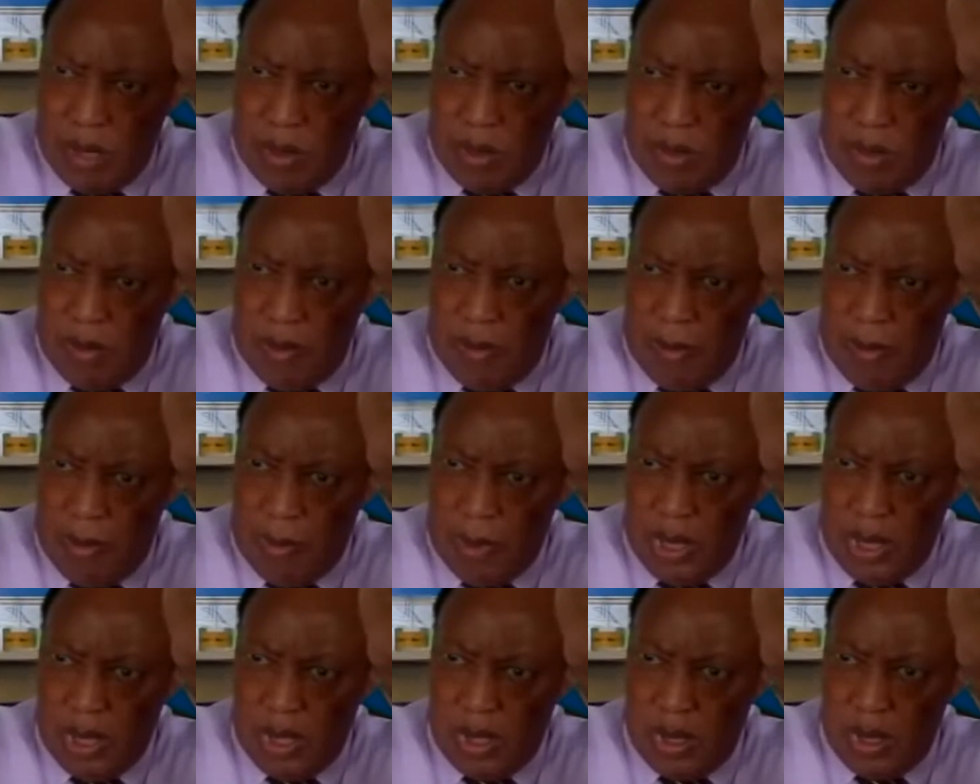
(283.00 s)
through
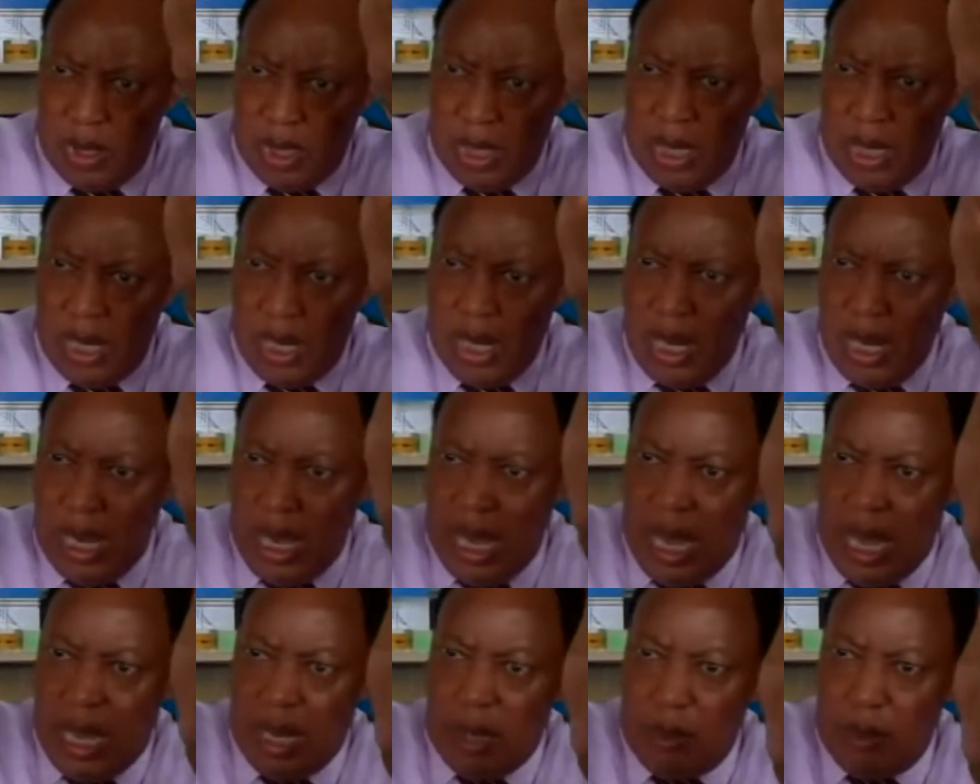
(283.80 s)
evaporation,
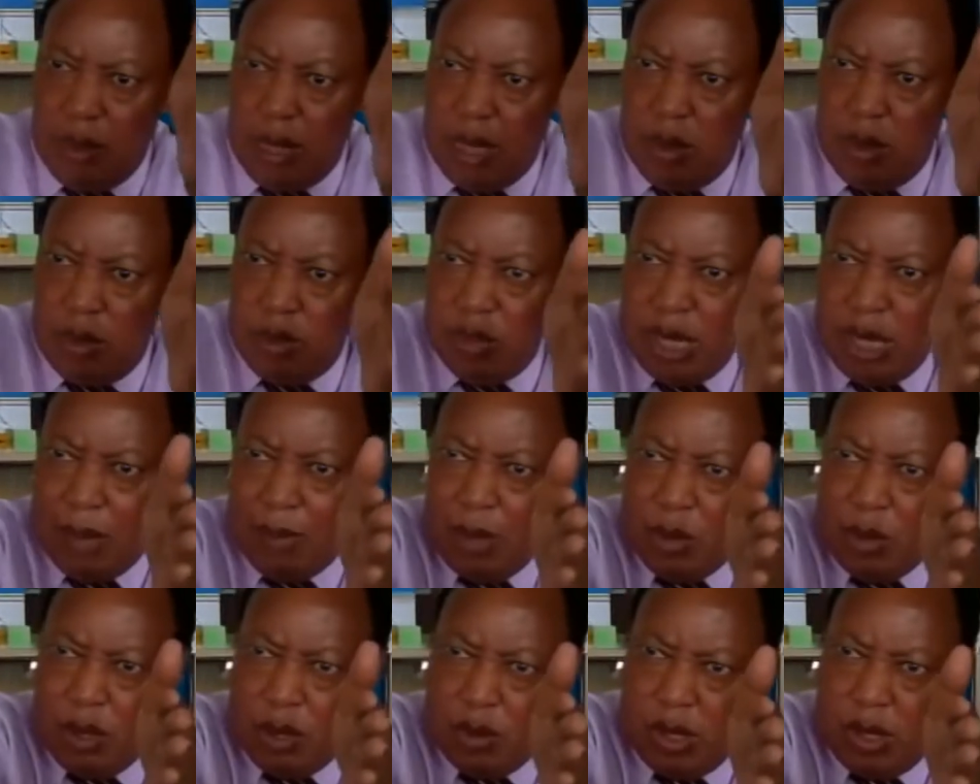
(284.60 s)
and we lose
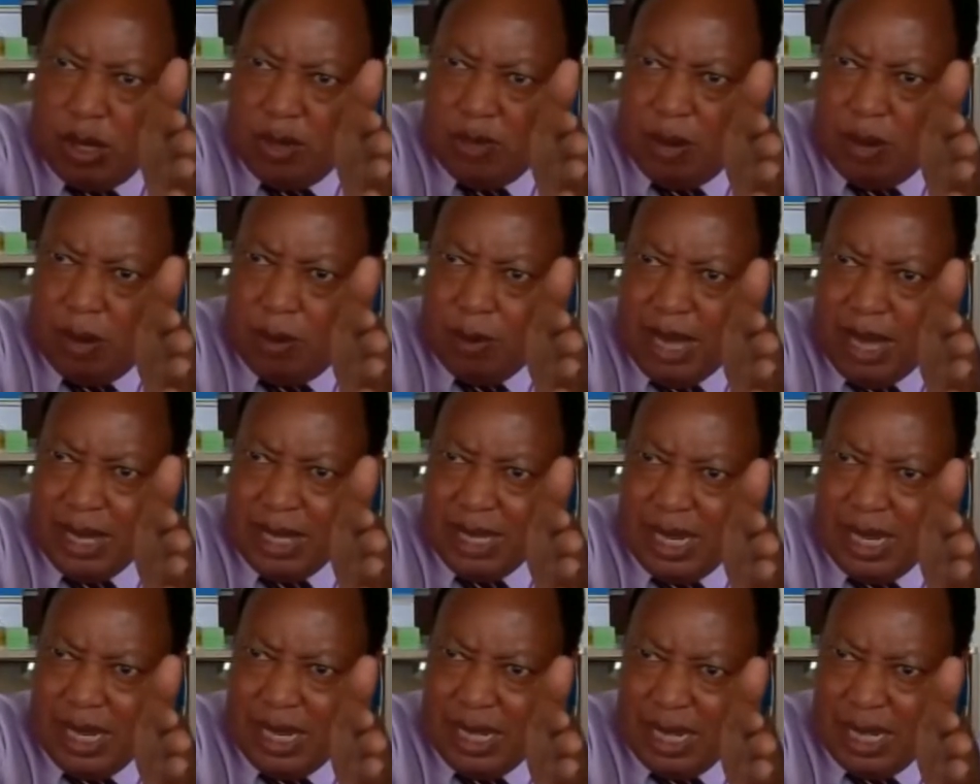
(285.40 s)
about
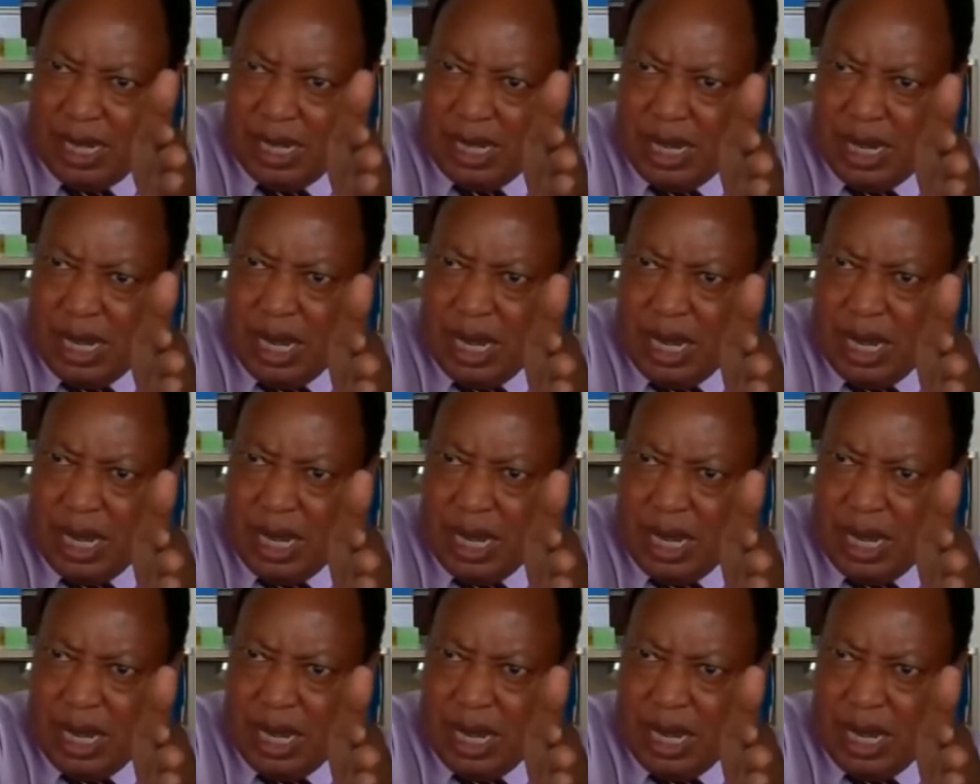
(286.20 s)
24%,